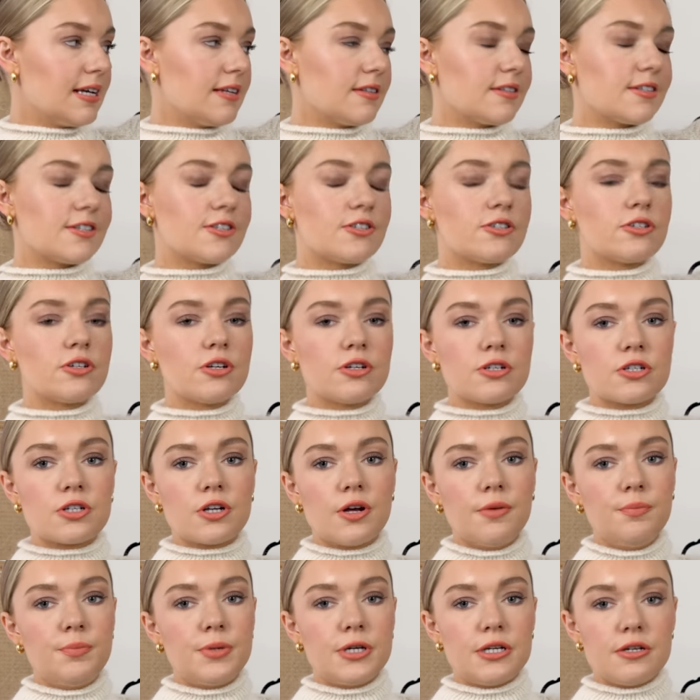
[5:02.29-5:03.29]
It's
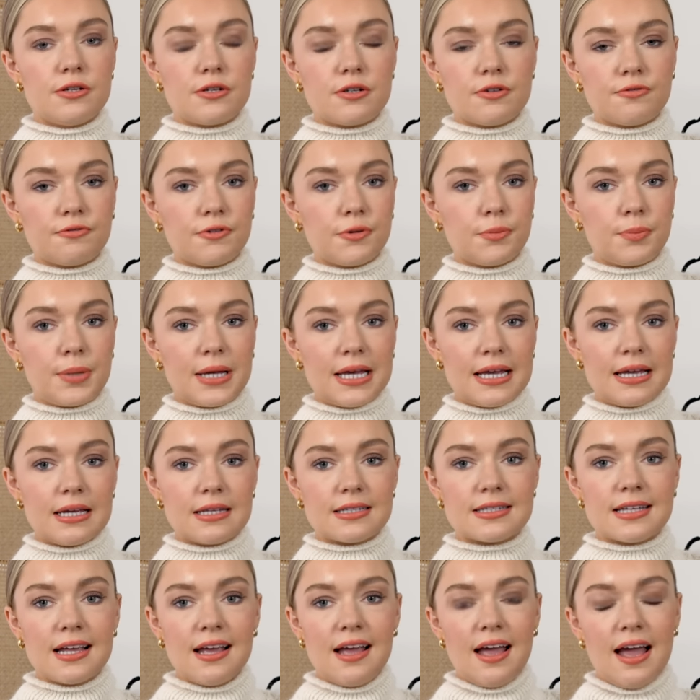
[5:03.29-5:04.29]
such a beautiful
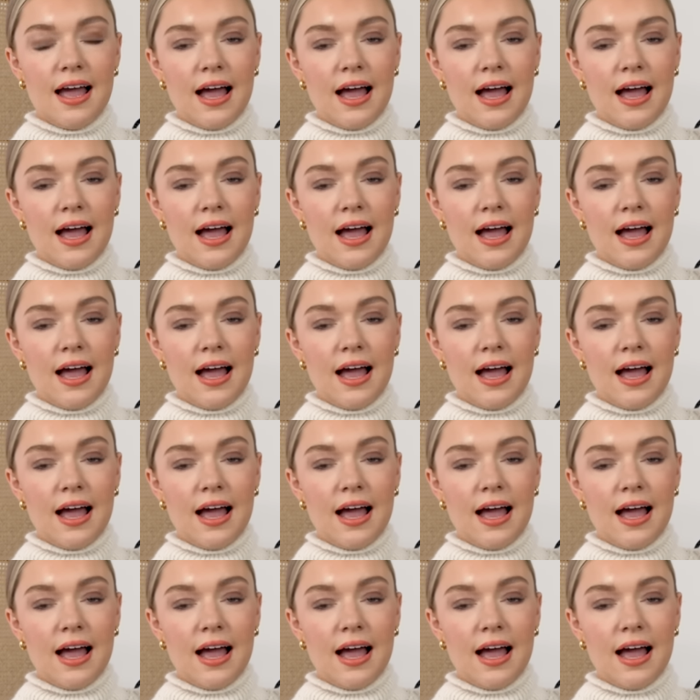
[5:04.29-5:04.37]
piece.